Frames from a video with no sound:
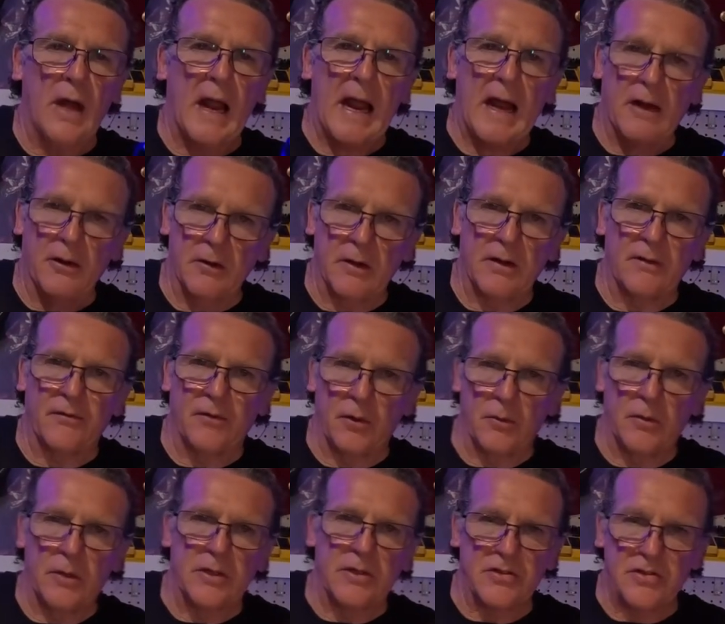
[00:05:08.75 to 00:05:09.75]
accurate for
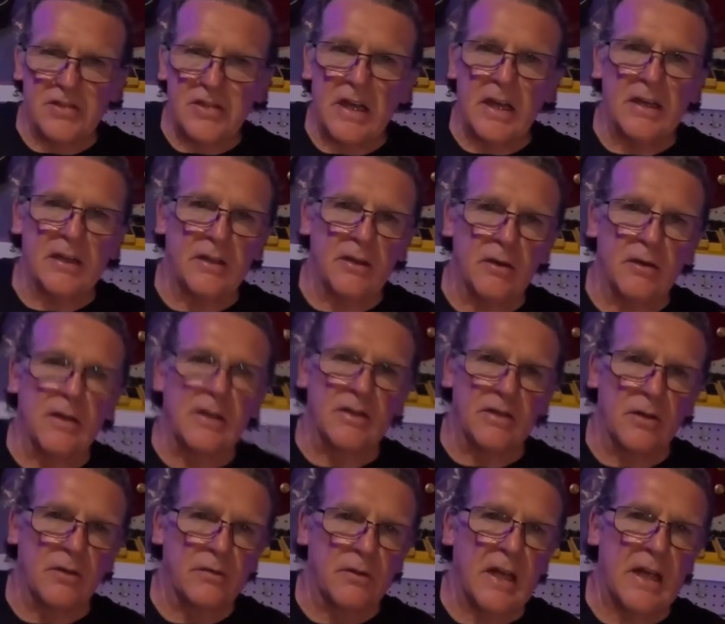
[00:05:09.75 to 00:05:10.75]
when you're setting your
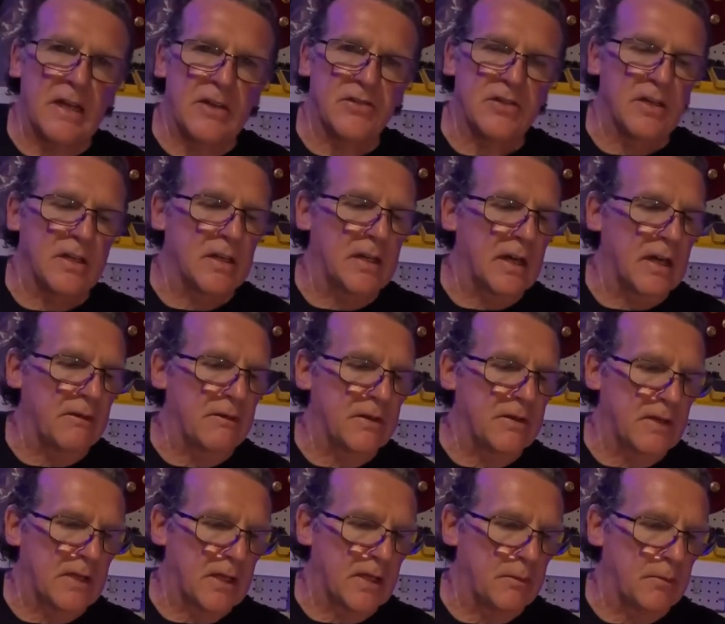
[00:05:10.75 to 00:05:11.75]
intonation and
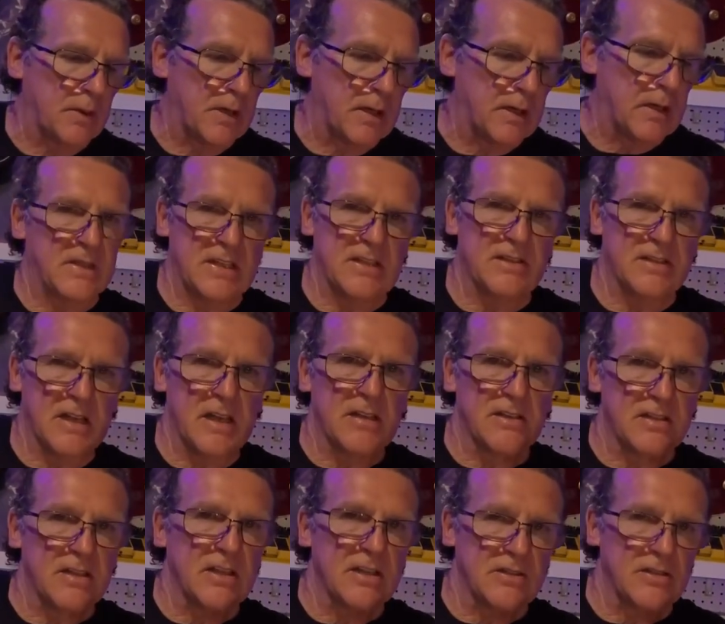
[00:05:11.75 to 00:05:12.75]
everything, but these
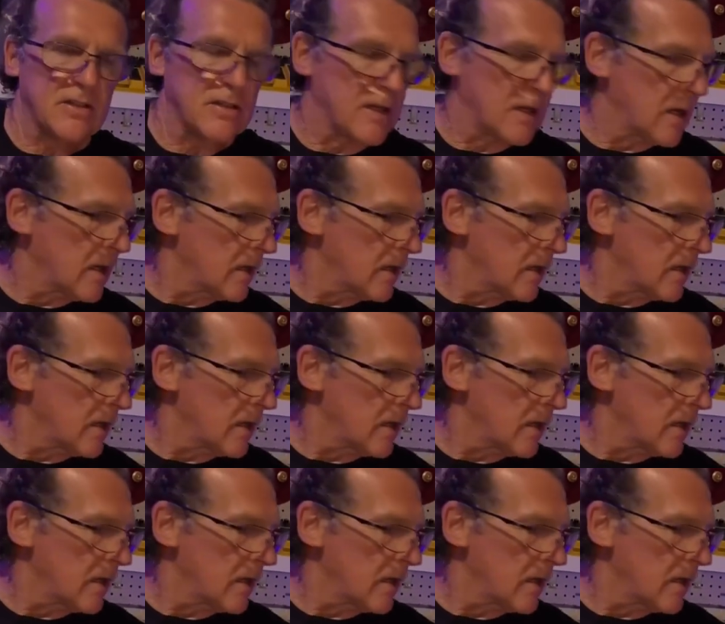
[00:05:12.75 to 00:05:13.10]
things get you there.